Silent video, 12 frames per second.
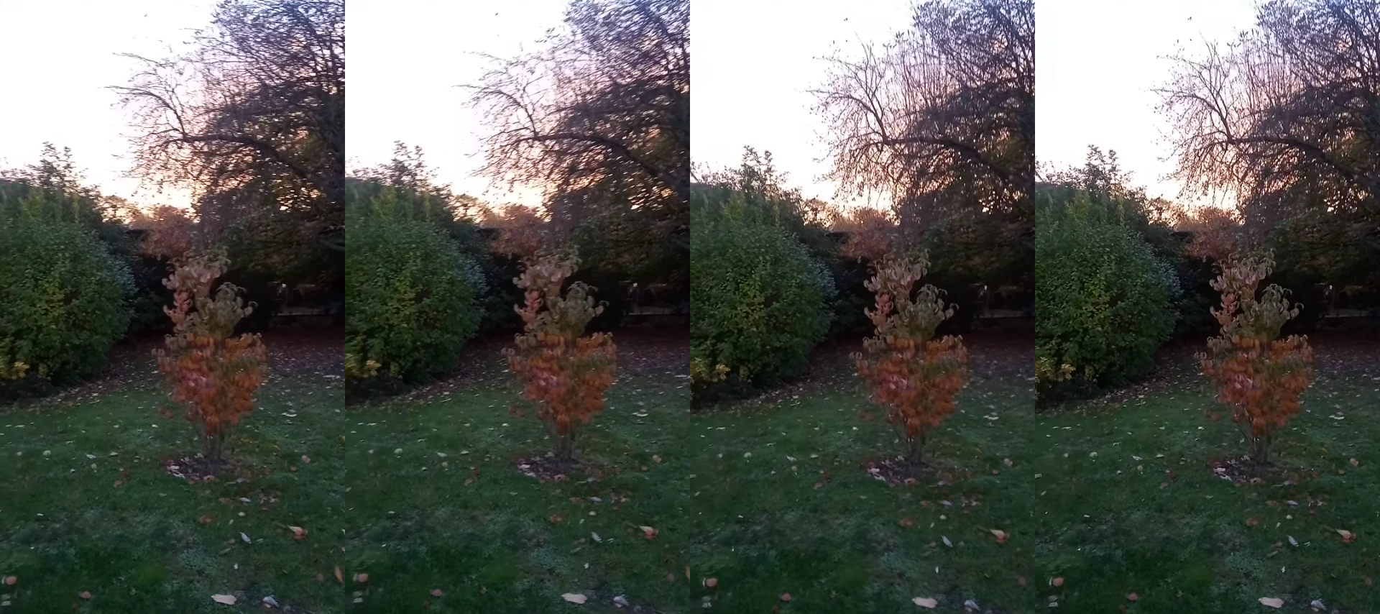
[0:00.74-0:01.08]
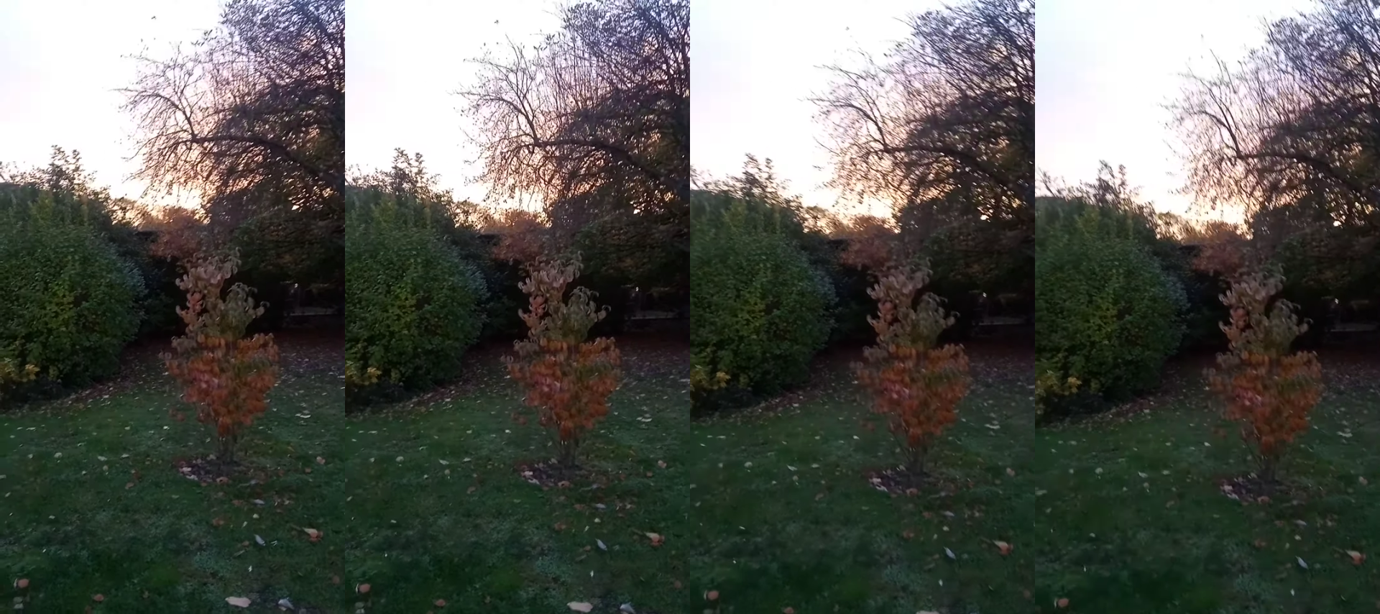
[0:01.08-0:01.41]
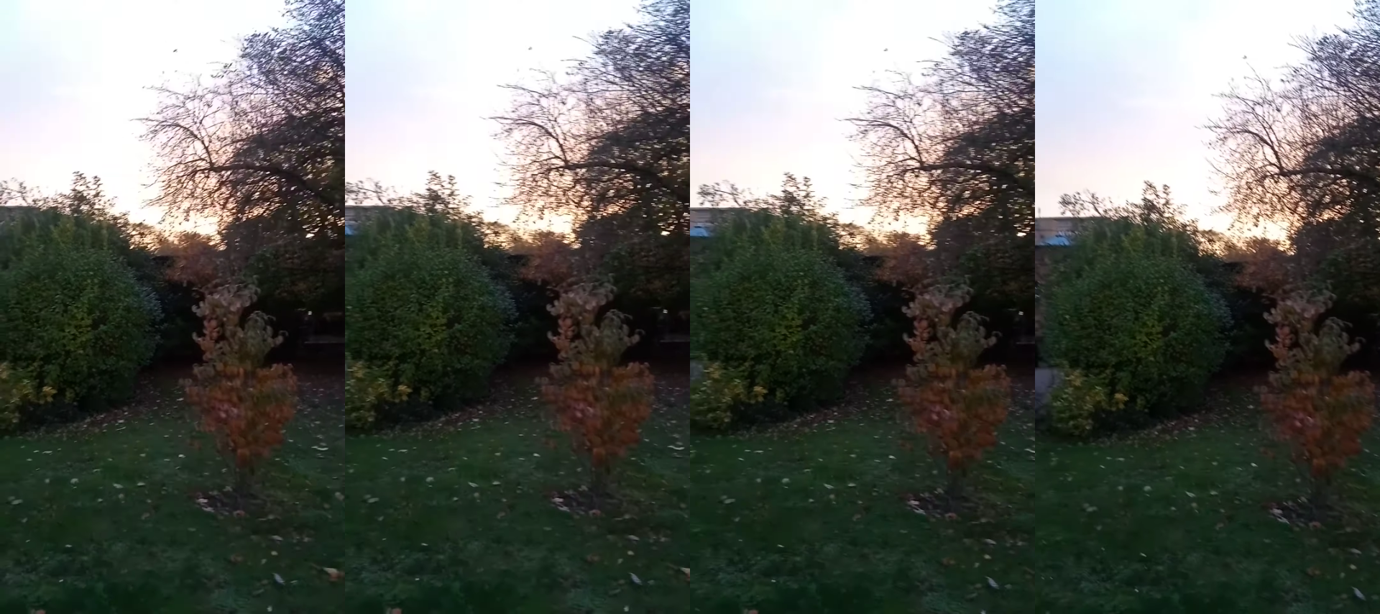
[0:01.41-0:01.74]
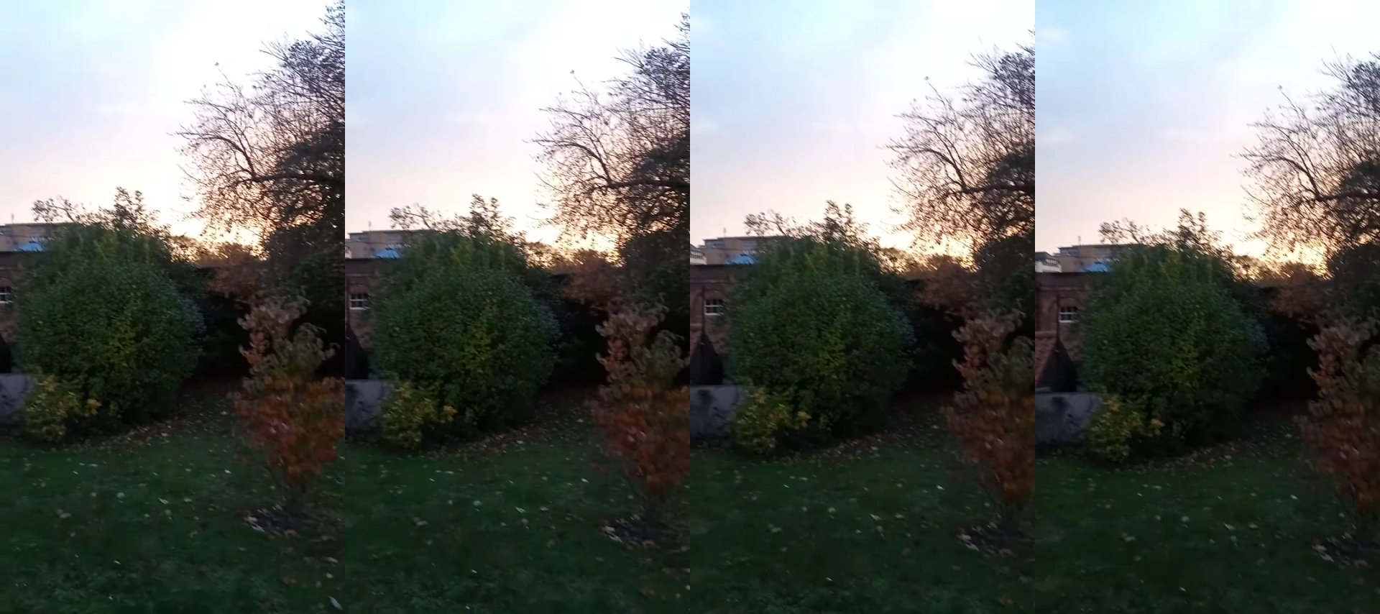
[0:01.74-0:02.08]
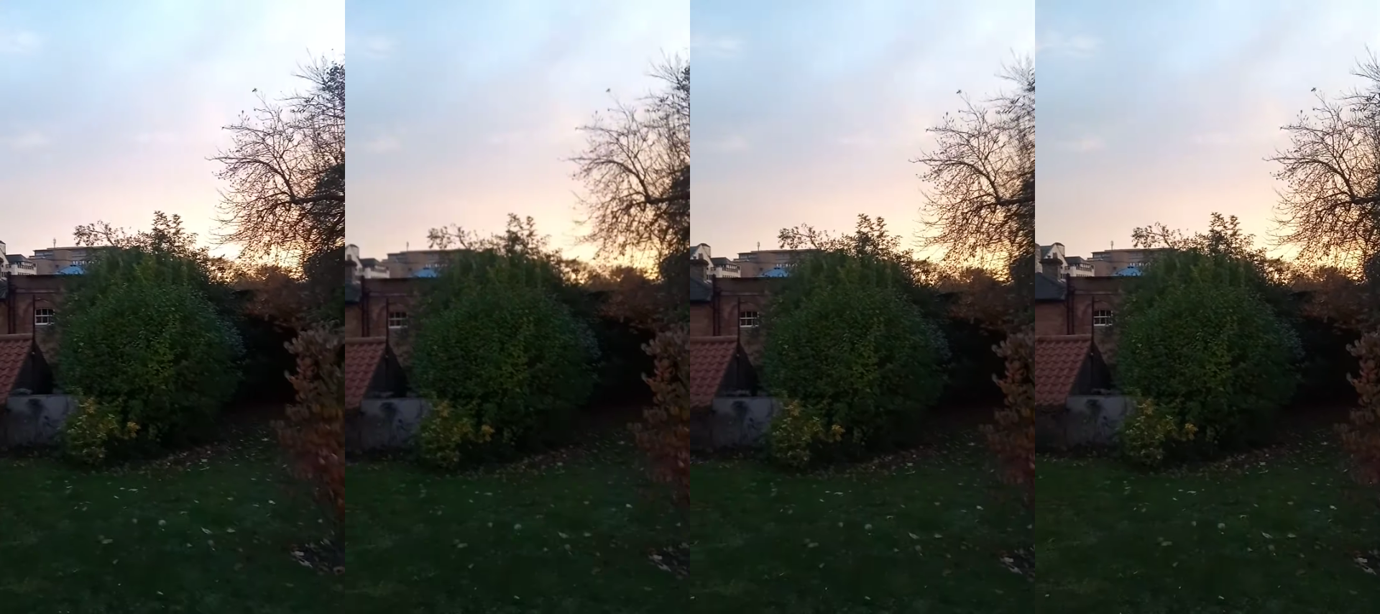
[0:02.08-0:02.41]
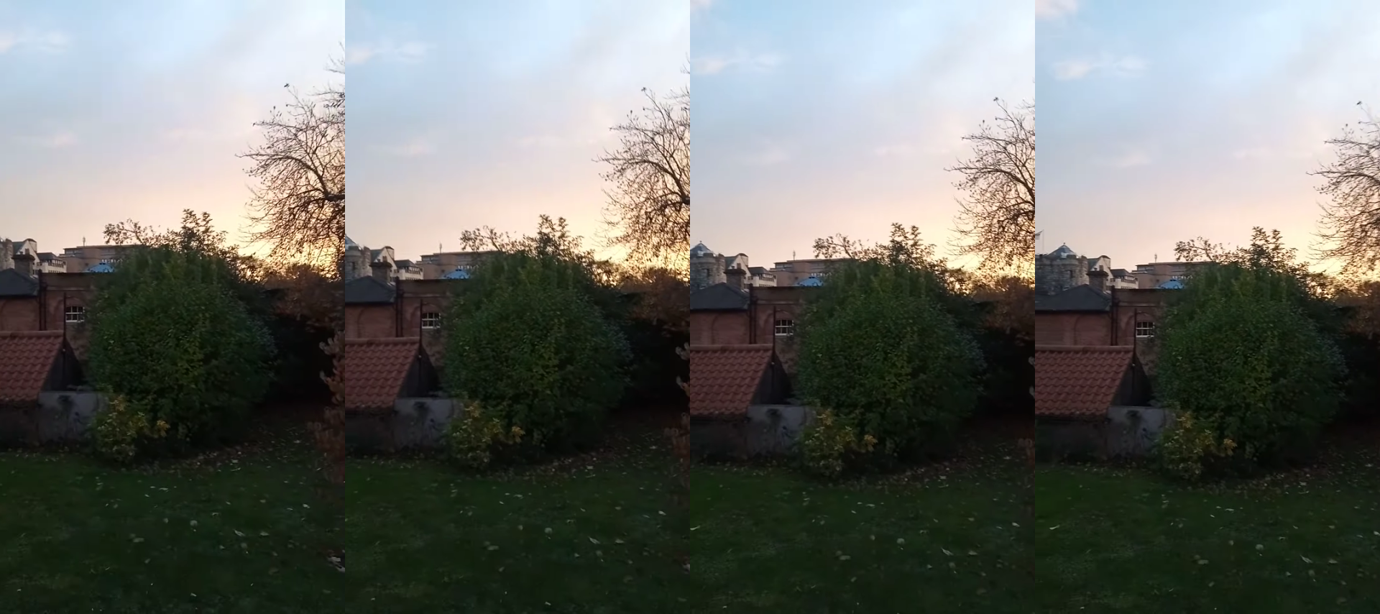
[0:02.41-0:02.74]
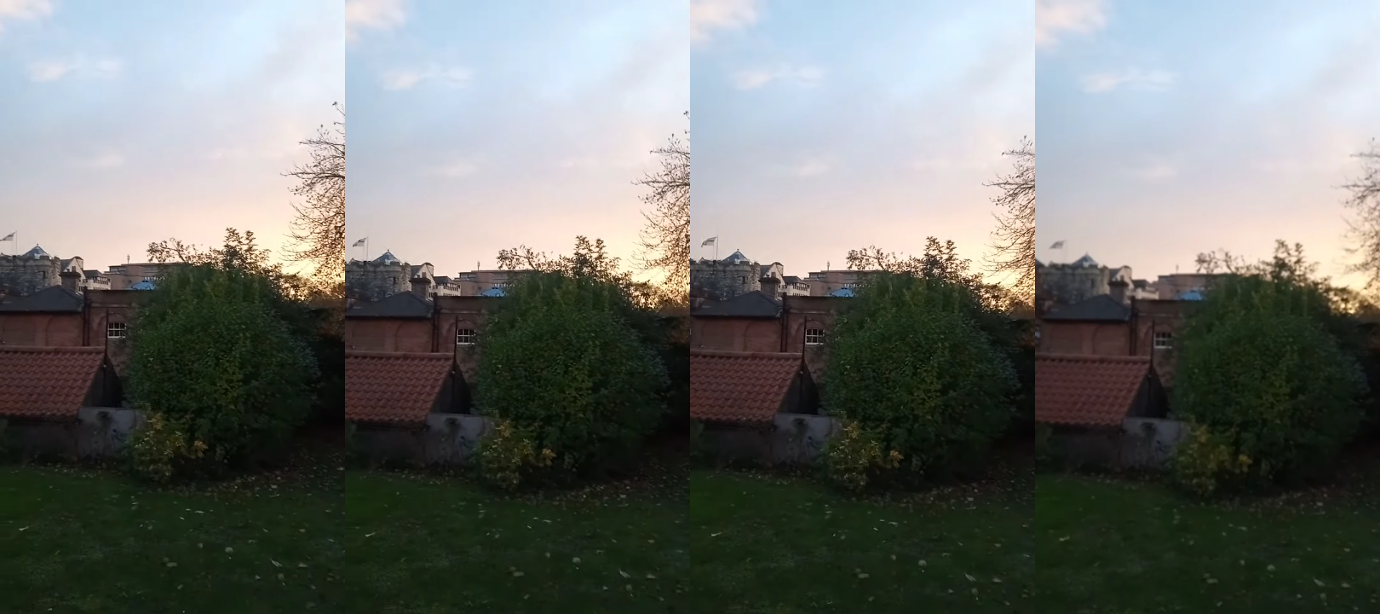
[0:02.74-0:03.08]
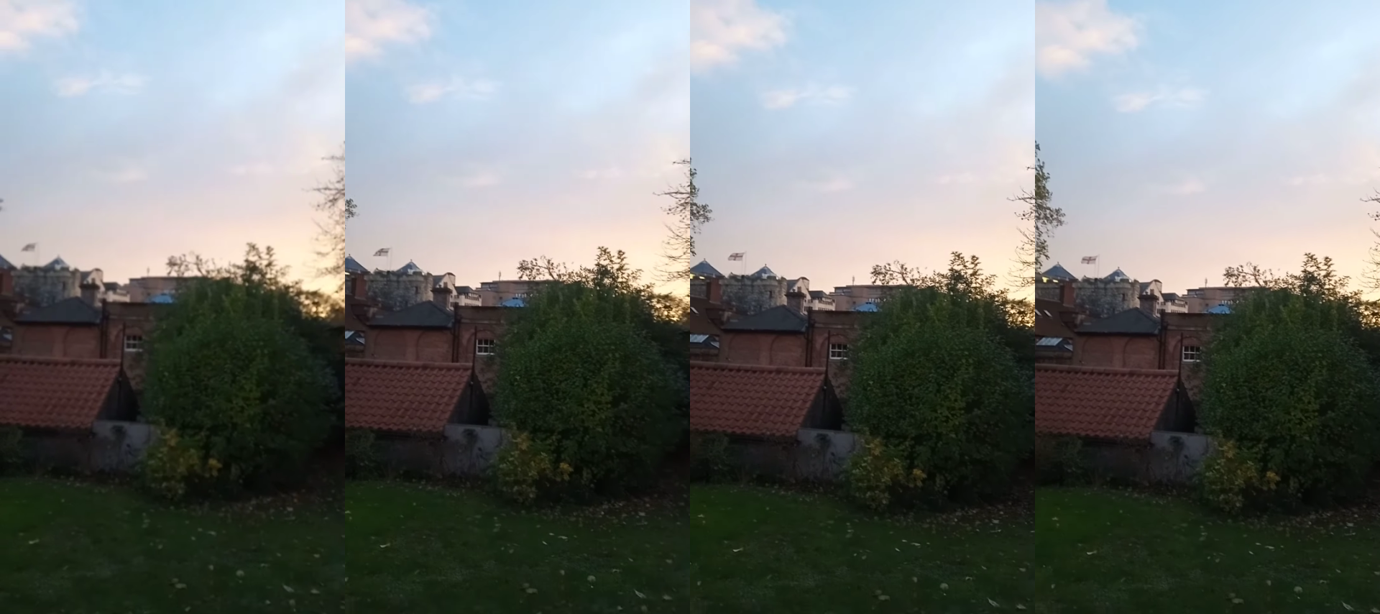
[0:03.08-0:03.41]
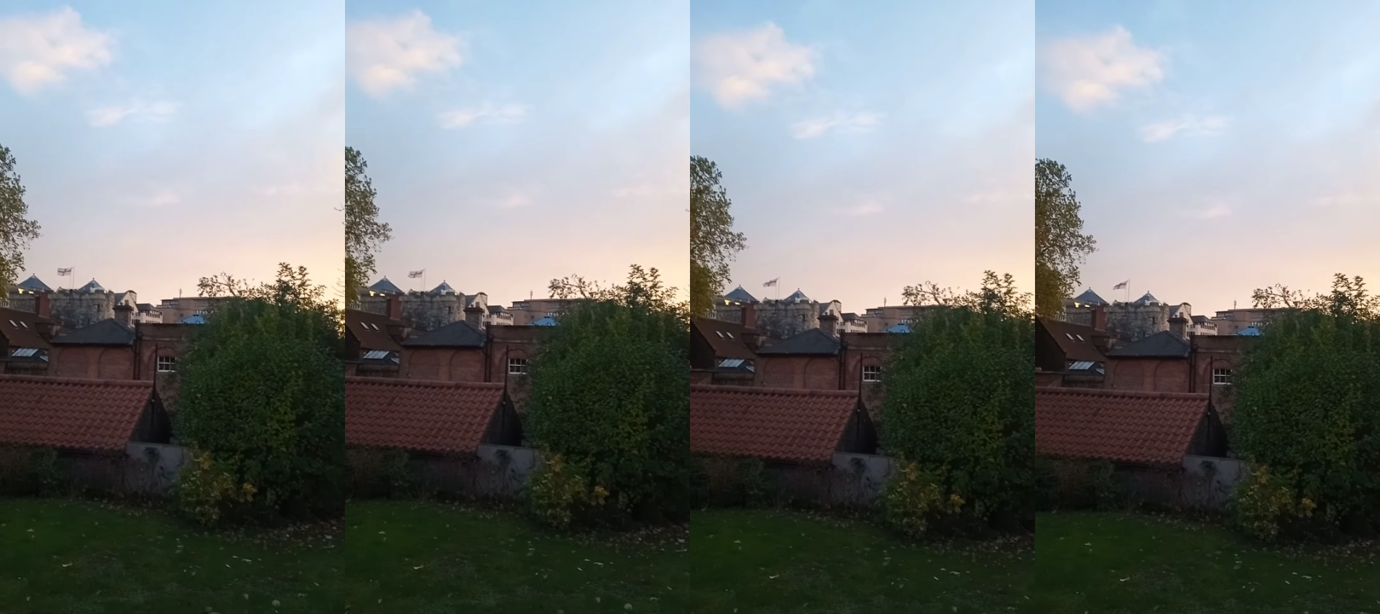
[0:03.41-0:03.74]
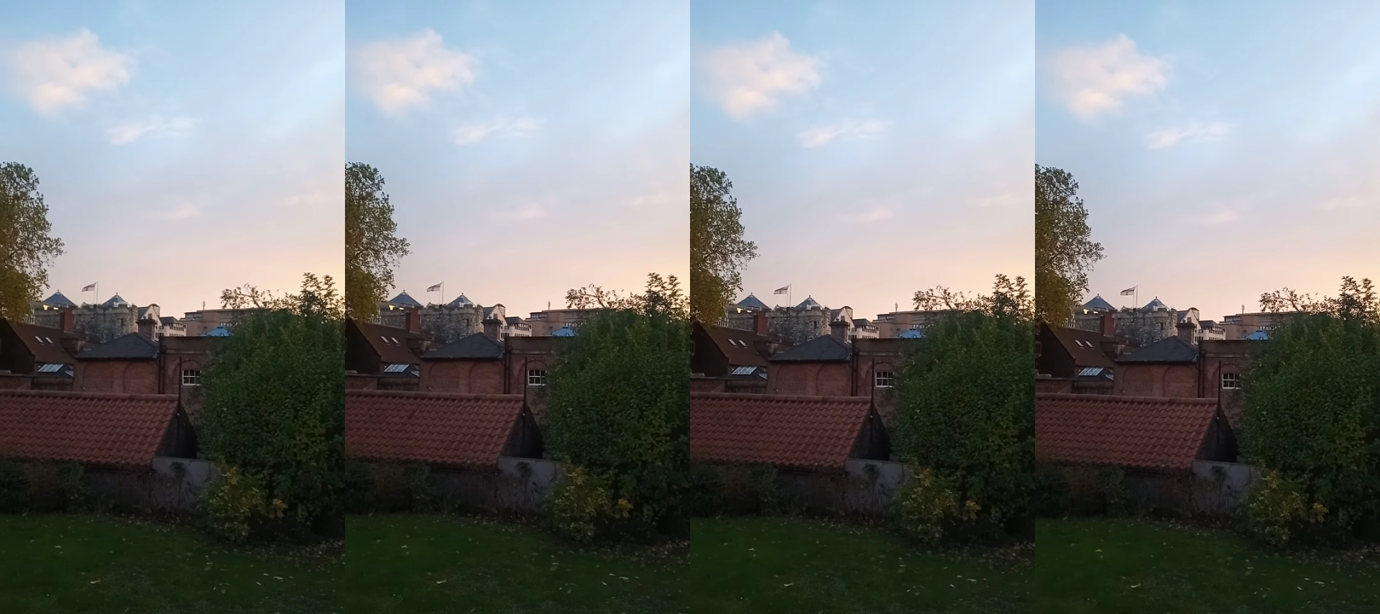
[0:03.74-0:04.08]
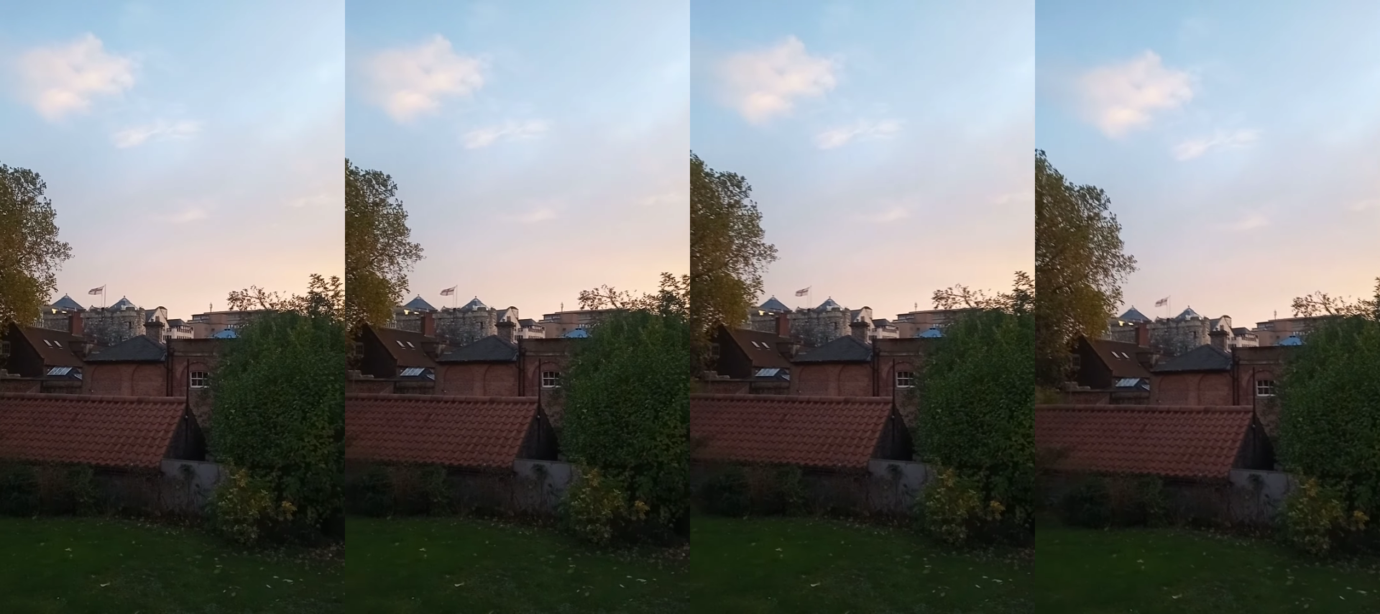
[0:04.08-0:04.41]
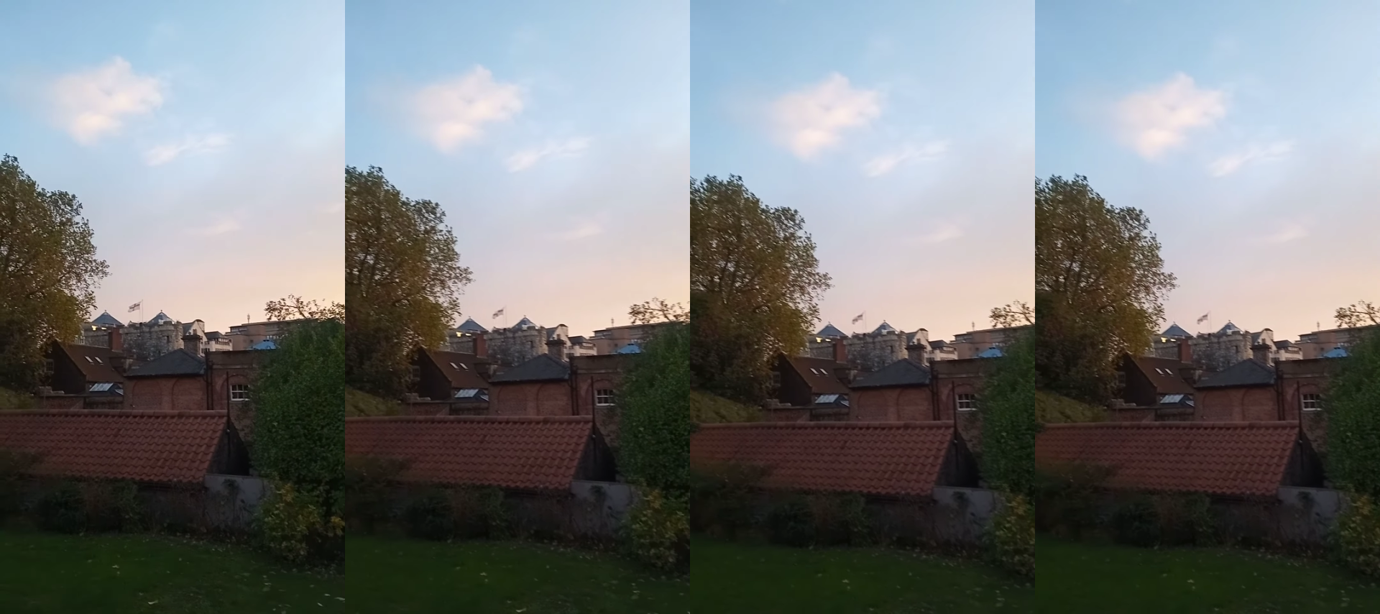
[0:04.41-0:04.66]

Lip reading: Nobody's mouth can be seen.